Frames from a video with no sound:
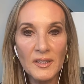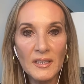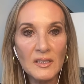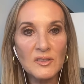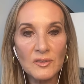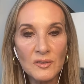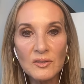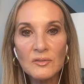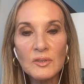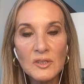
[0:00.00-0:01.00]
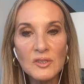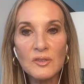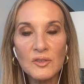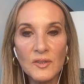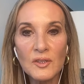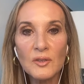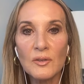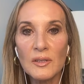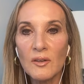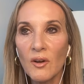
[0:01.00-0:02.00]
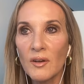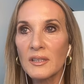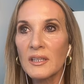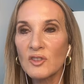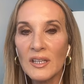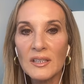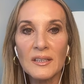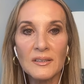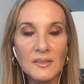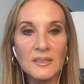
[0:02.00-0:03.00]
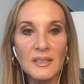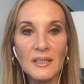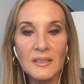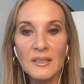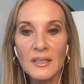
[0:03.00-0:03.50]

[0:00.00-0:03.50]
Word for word: And I started doing research very early on in trying to understand